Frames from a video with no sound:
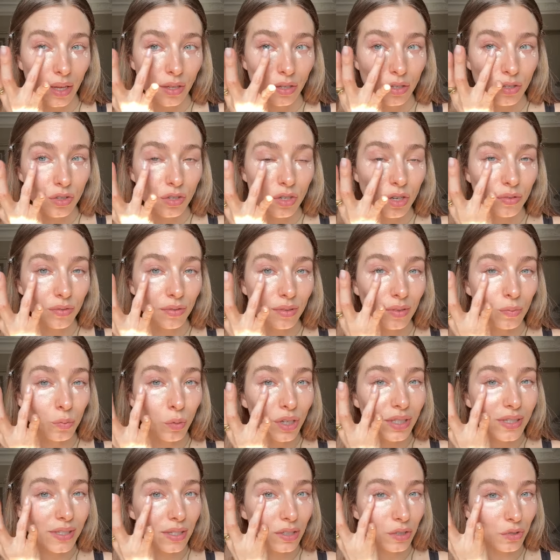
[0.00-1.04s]
So
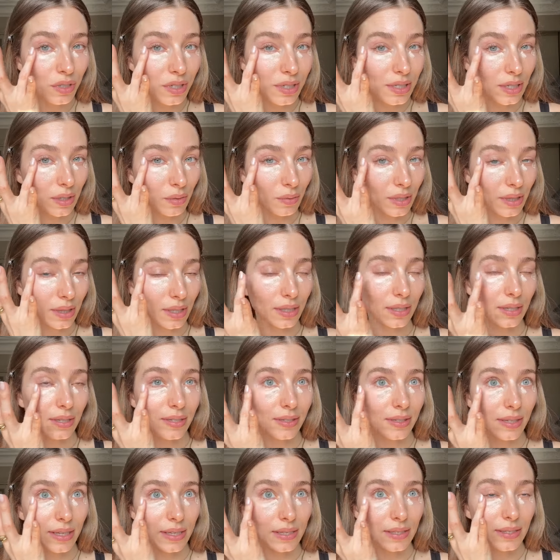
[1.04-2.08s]
what's interesting with this
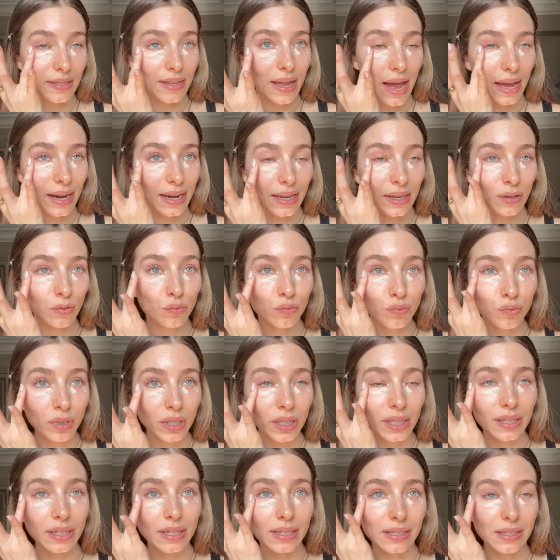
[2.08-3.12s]
is that it
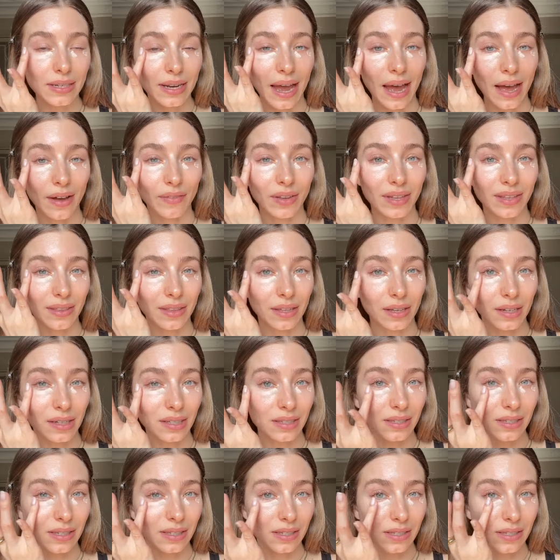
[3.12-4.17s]
really doesn't have a thick
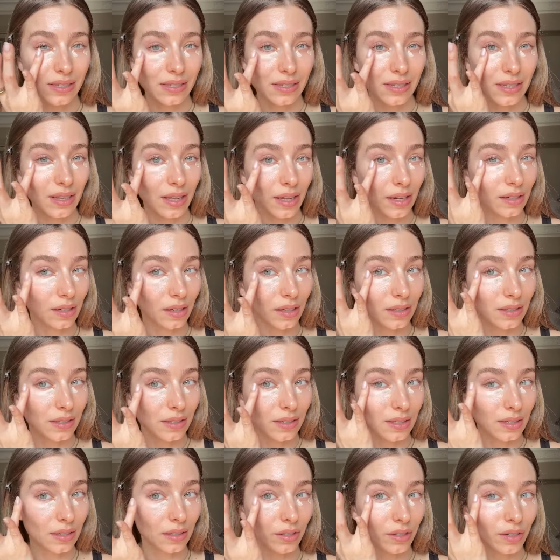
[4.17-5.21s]
consistency like a
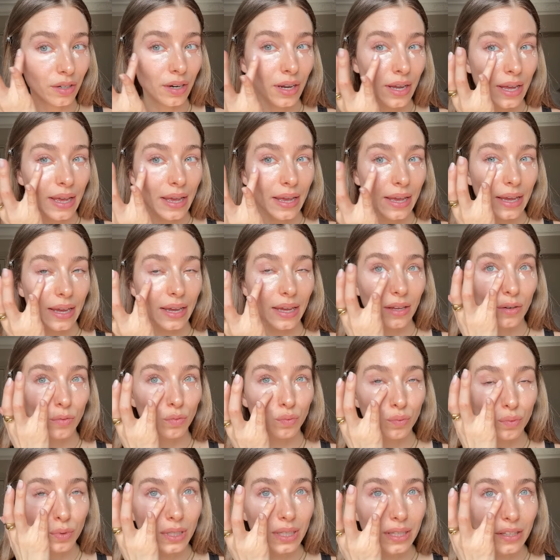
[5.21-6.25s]
concealer. It
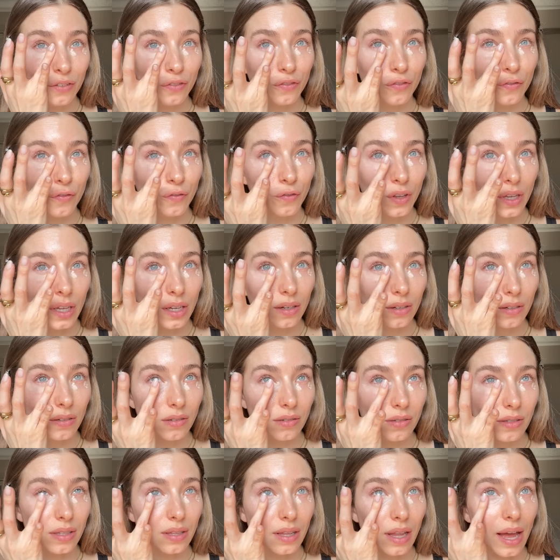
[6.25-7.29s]
really
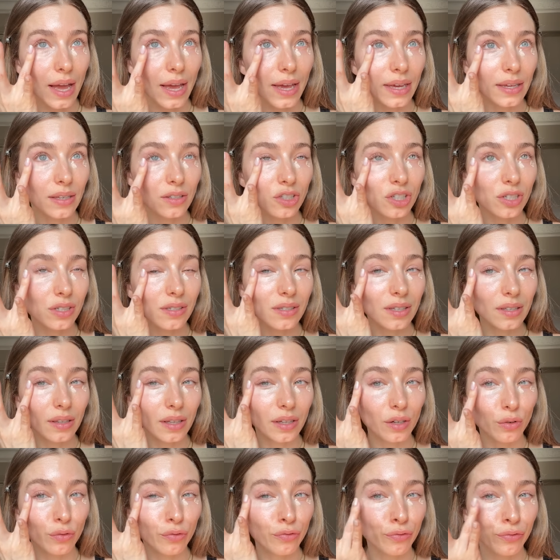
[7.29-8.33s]
feels like just a
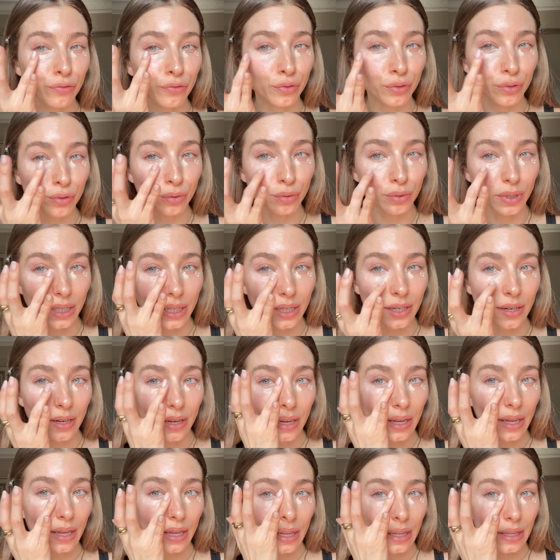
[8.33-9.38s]
little fluid
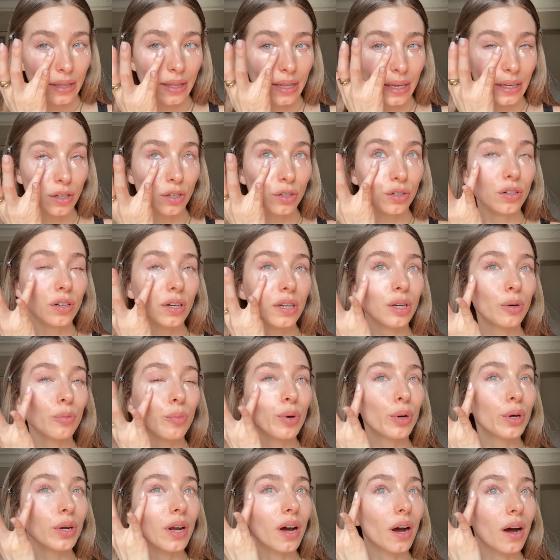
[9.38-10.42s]
that you're gonna
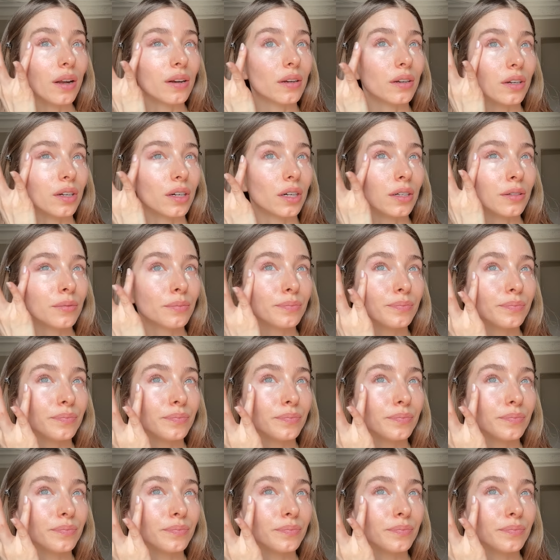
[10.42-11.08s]
put under.